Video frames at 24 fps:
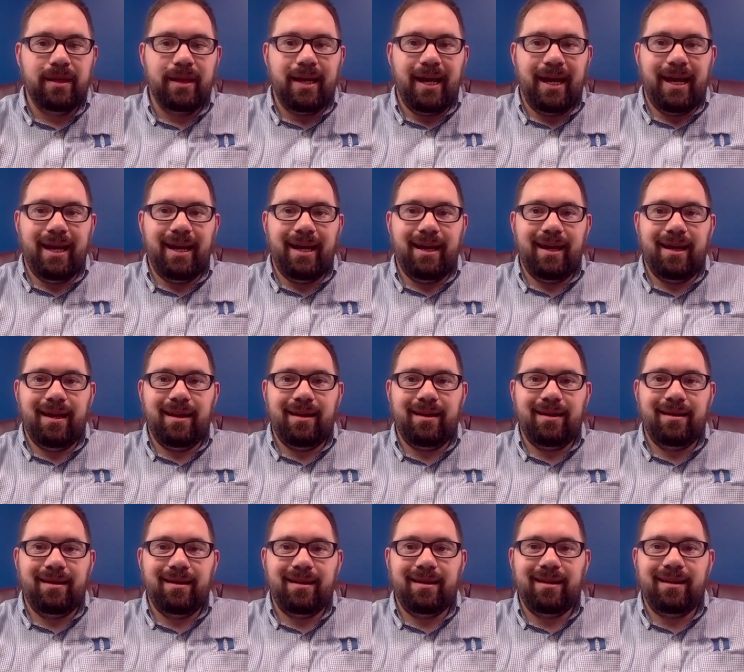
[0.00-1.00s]

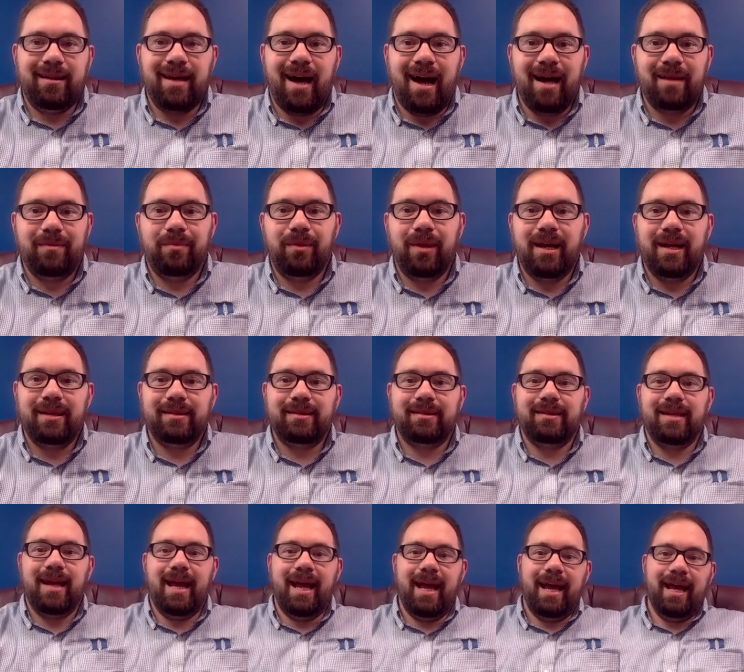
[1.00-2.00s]
and God
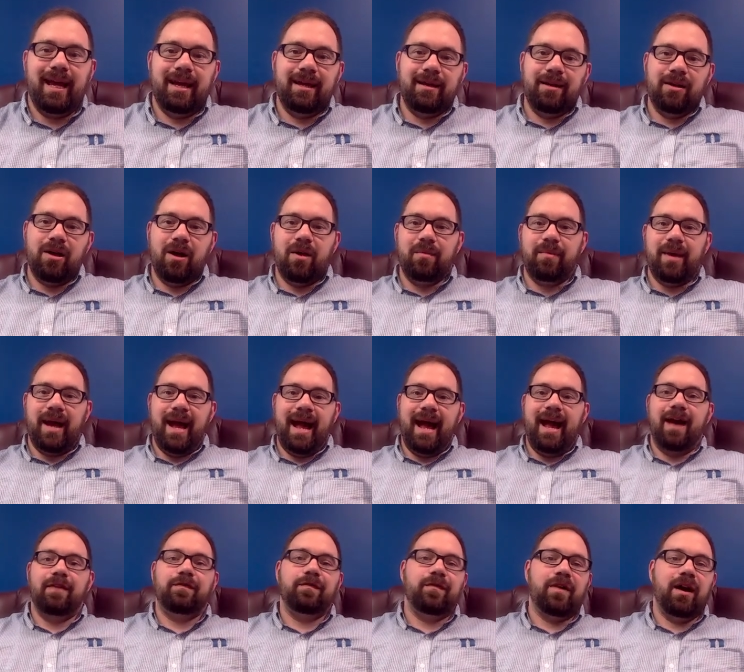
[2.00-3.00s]
bless. And on
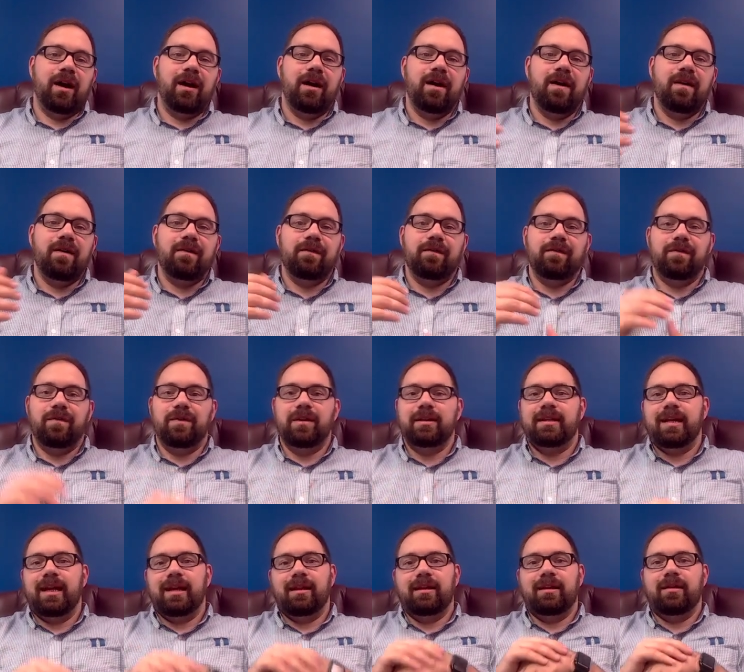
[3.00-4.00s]
behalf of the
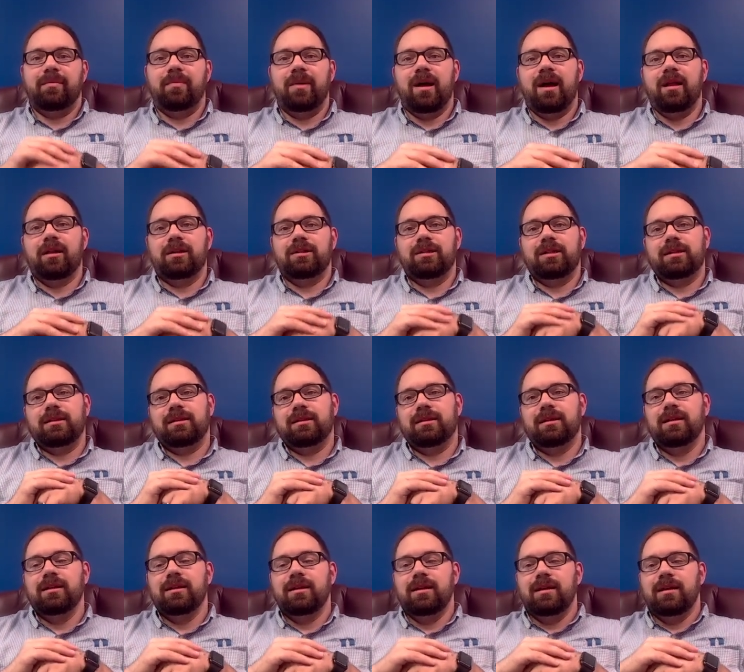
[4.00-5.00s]
Daily Apologist
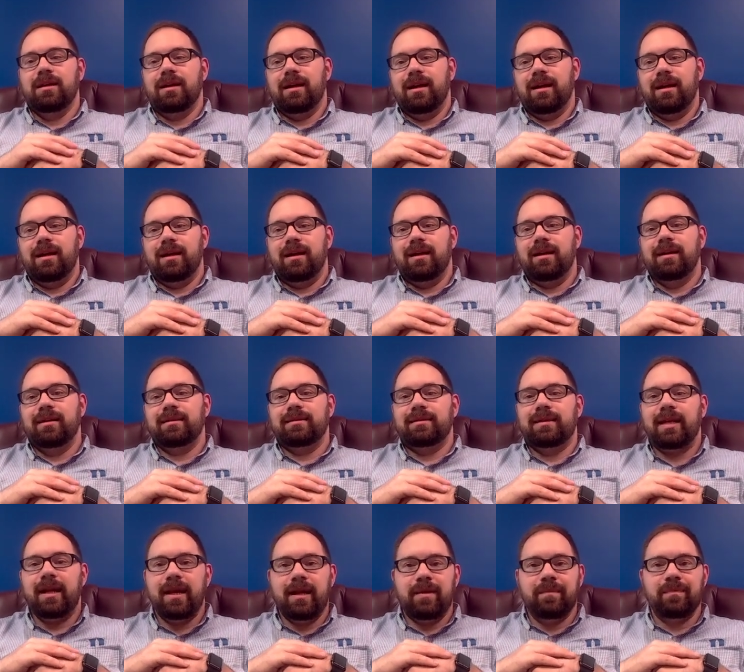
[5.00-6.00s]

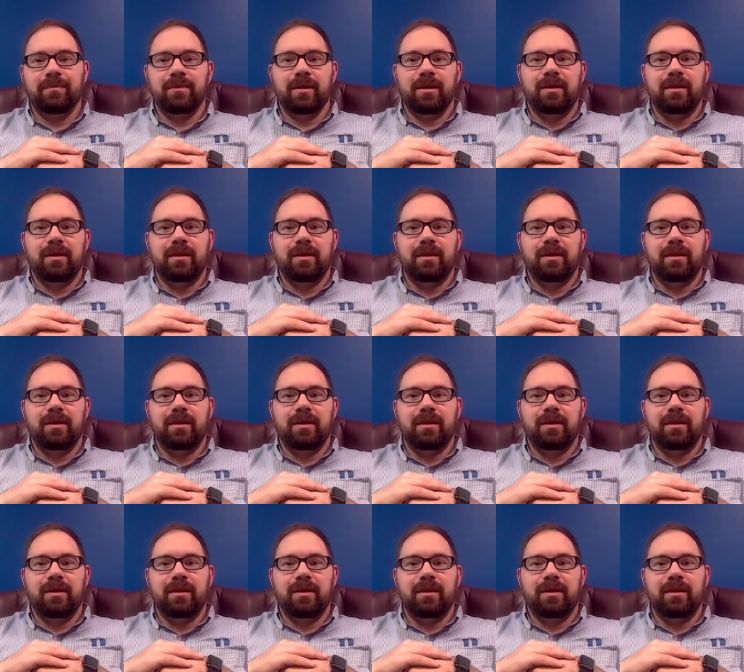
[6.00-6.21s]
team,